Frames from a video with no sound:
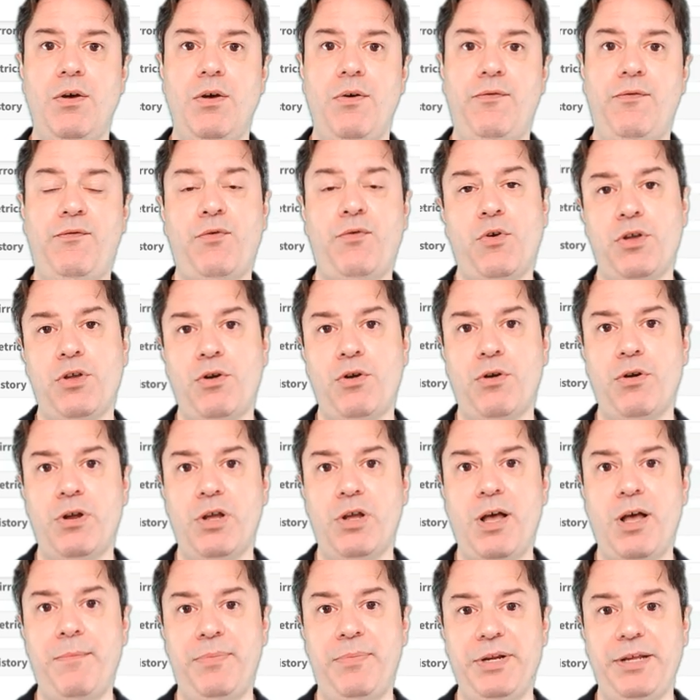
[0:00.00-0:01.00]
for your
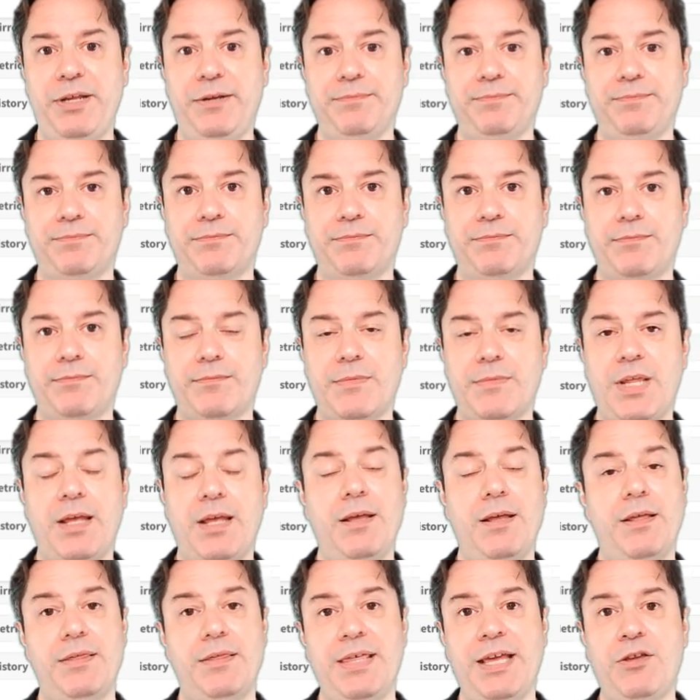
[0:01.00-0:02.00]
company.
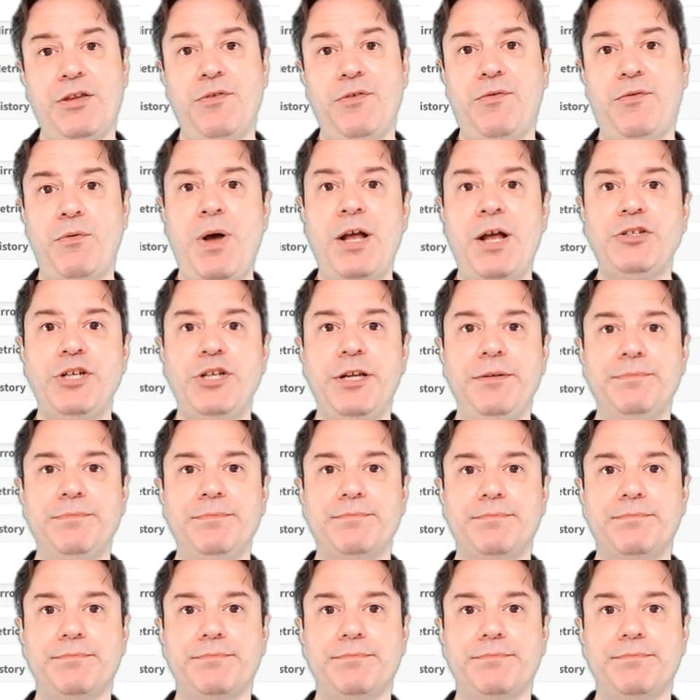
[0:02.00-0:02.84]
Thank you for watching.